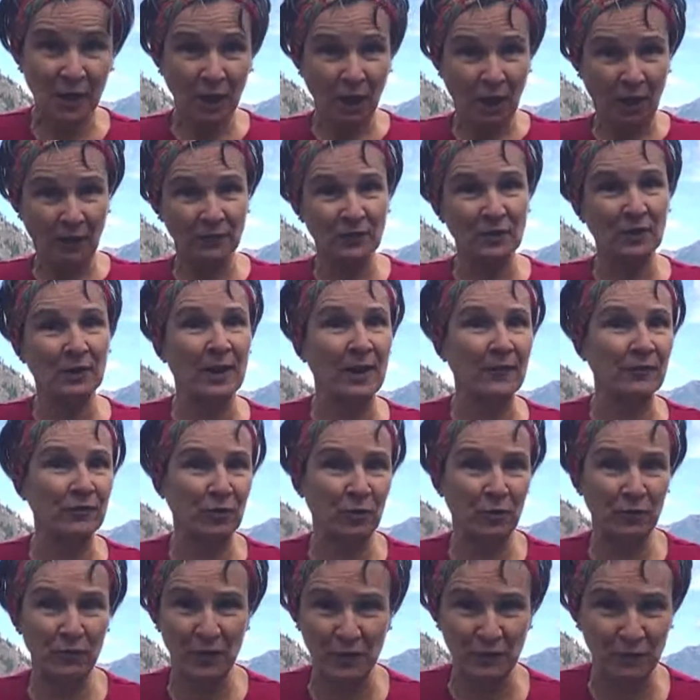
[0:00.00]
of the
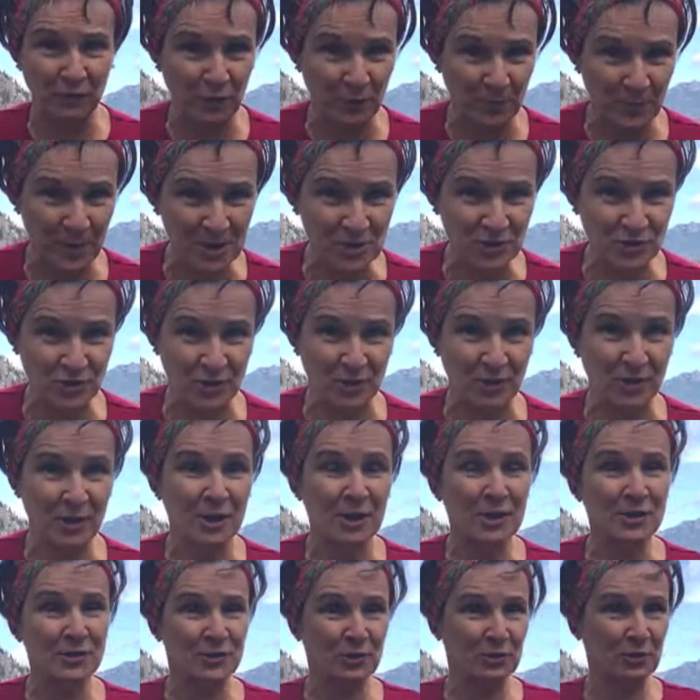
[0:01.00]
leftover information.
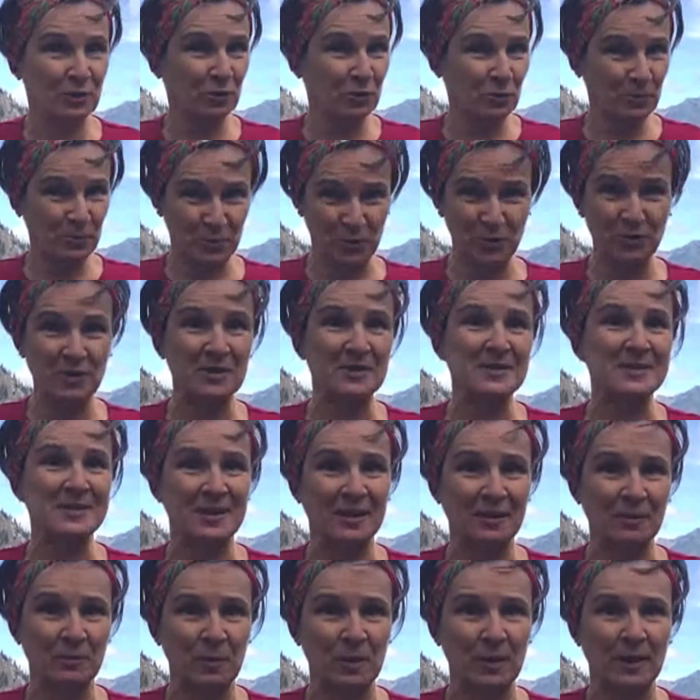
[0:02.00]
So your computer is
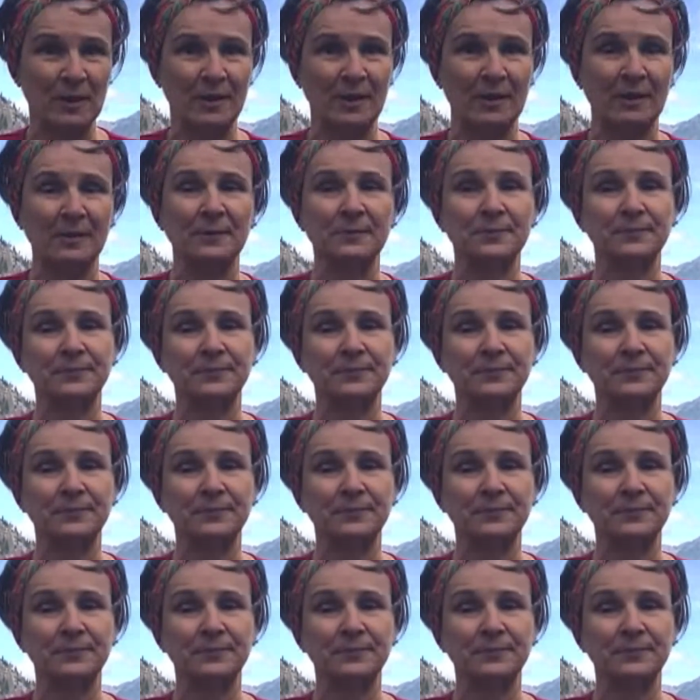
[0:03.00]
still working.